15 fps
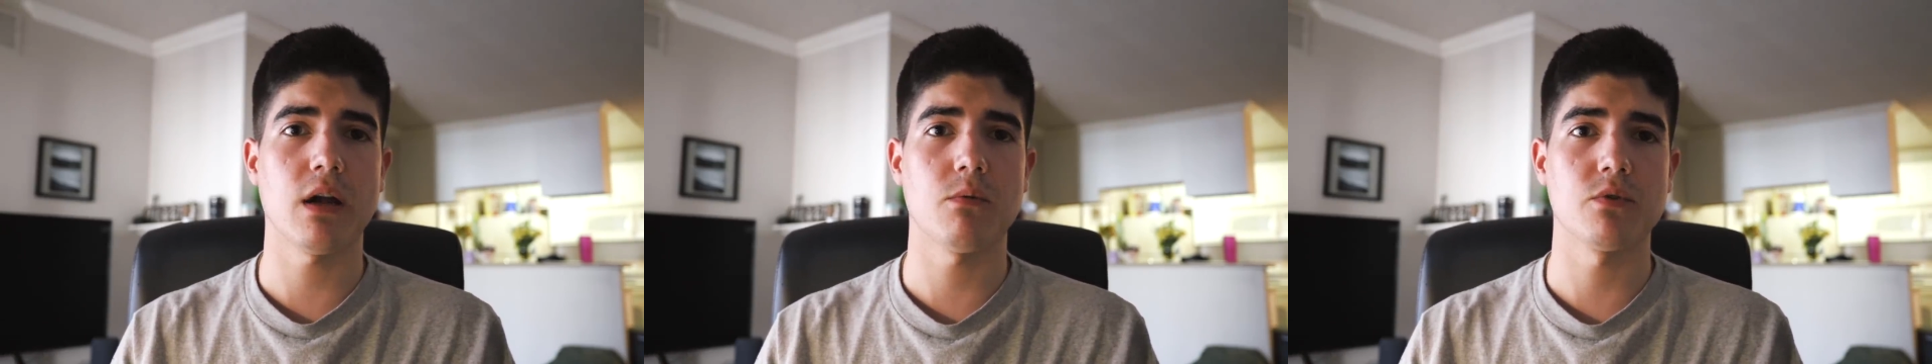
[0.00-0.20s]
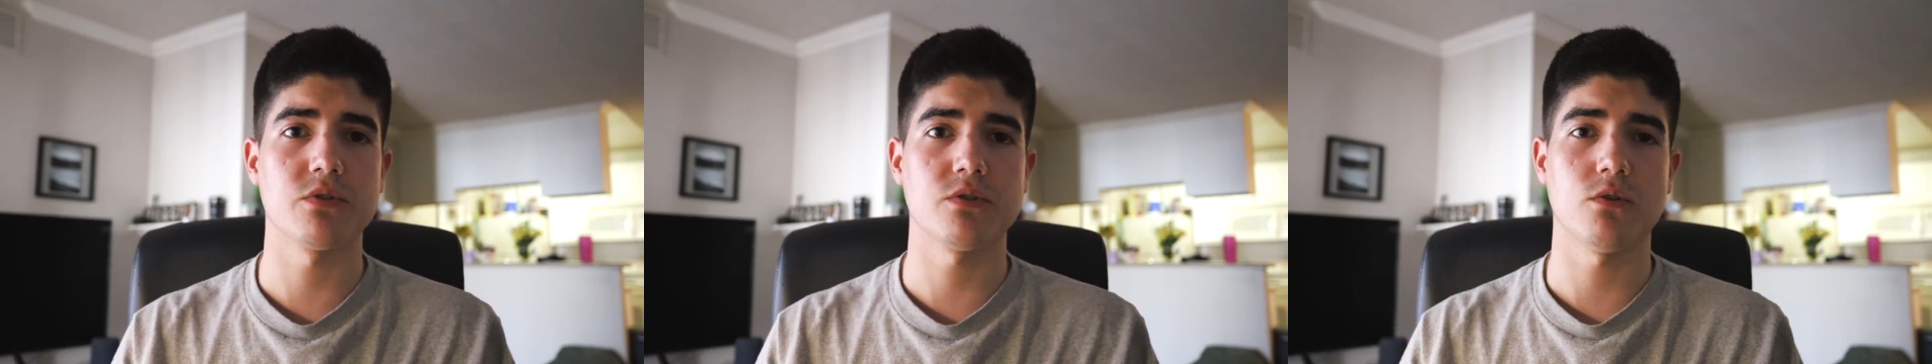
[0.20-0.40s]
I
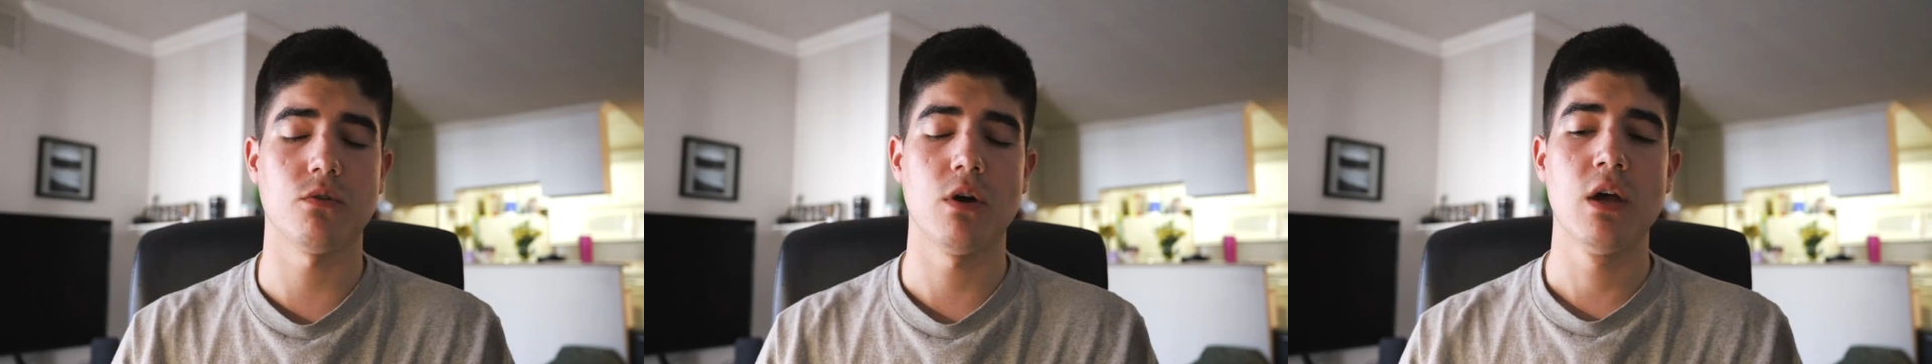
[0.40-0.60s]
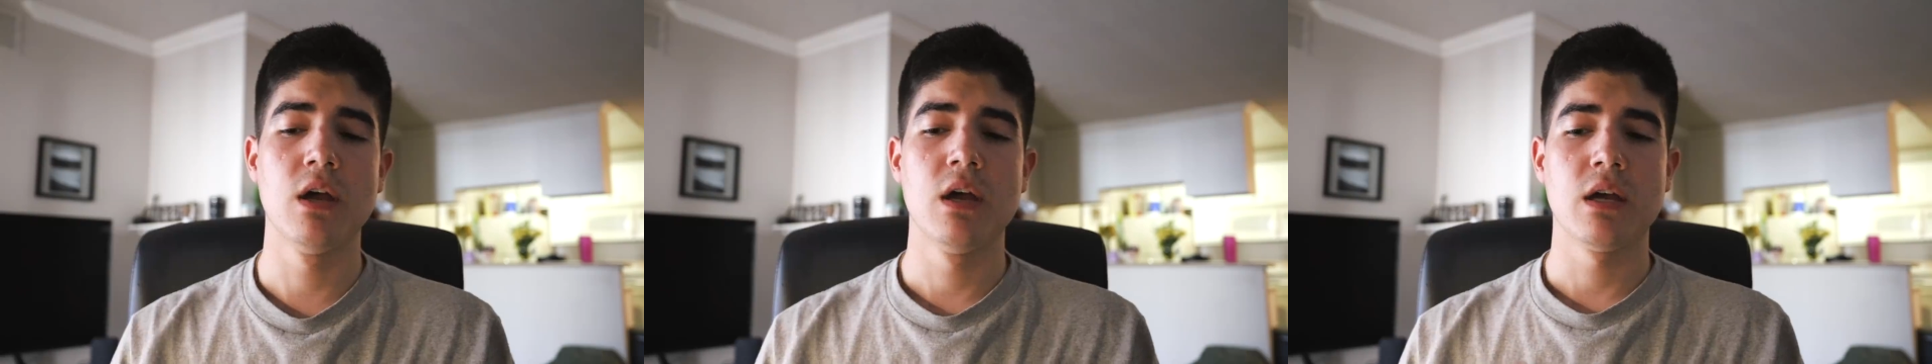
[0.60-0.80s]
will
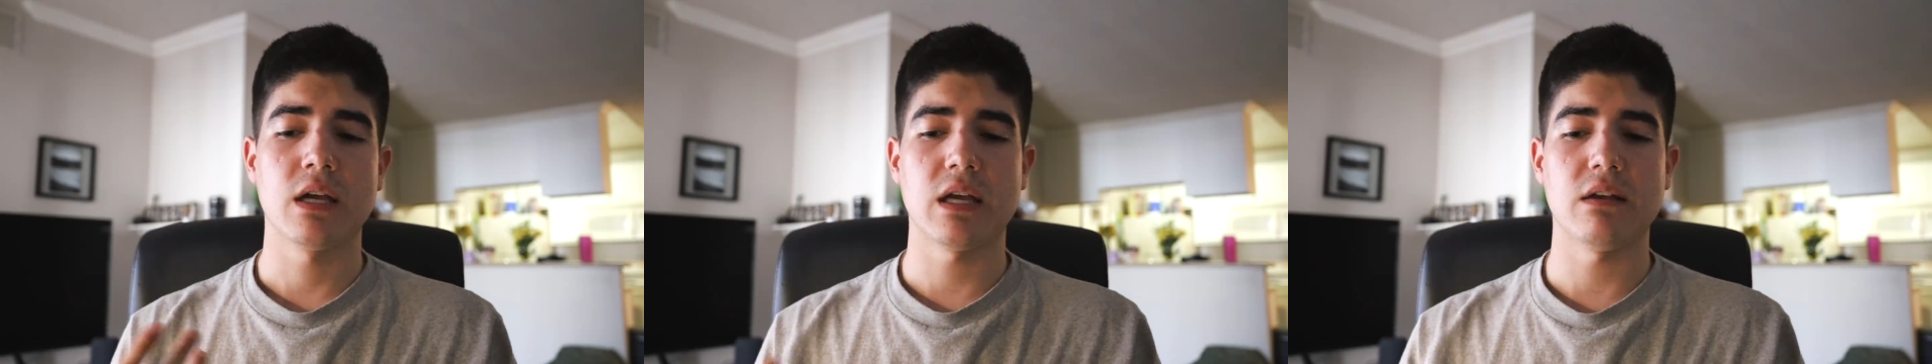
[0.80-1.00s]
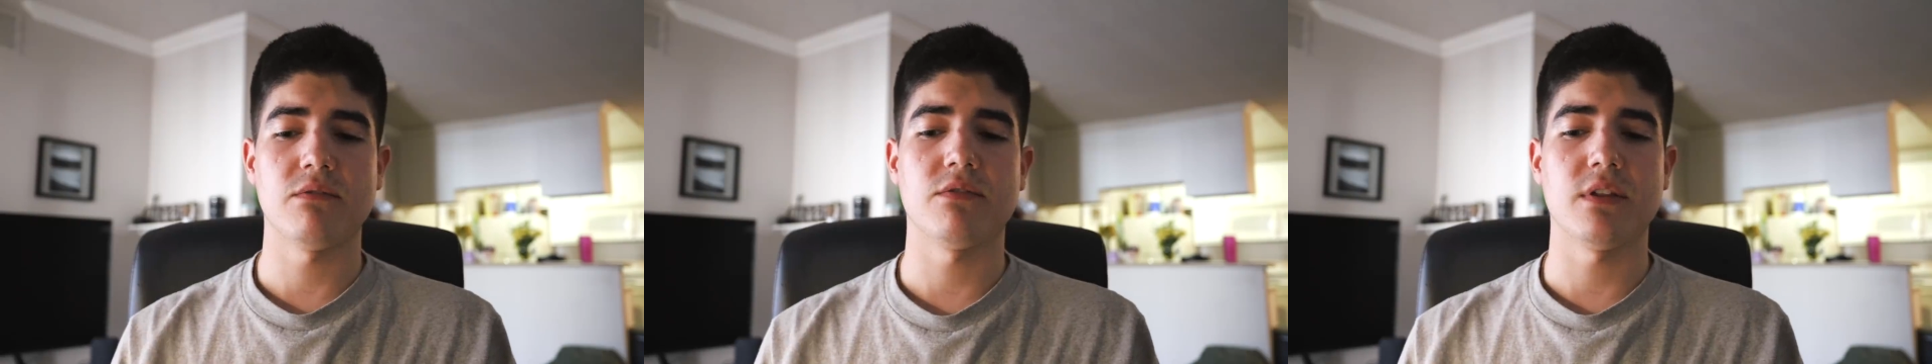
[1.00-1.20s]
still
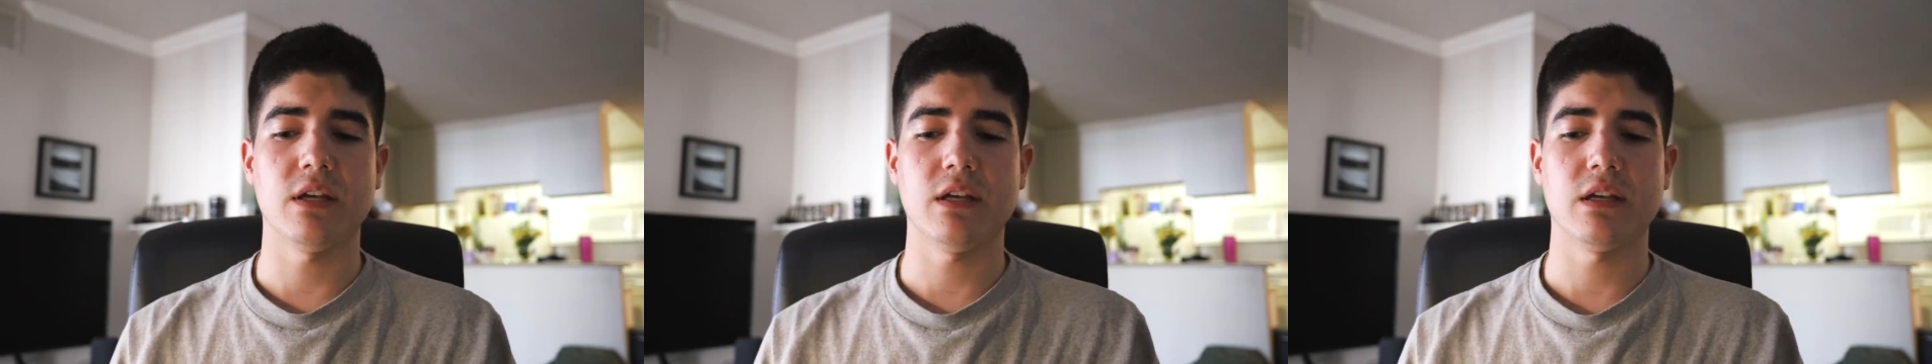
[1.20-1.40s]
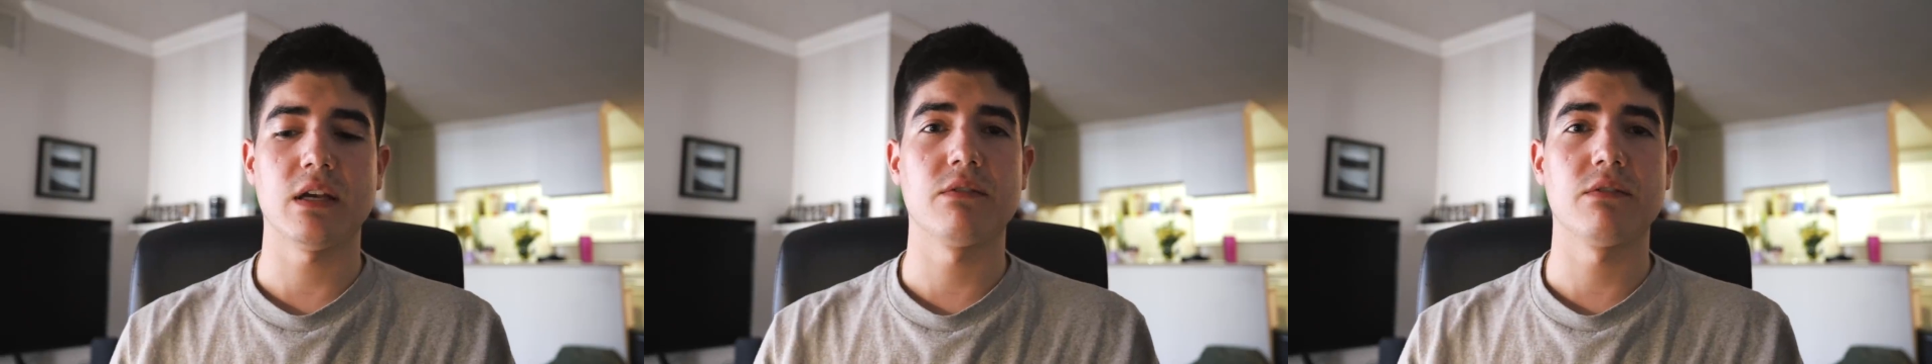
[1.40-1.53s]
give the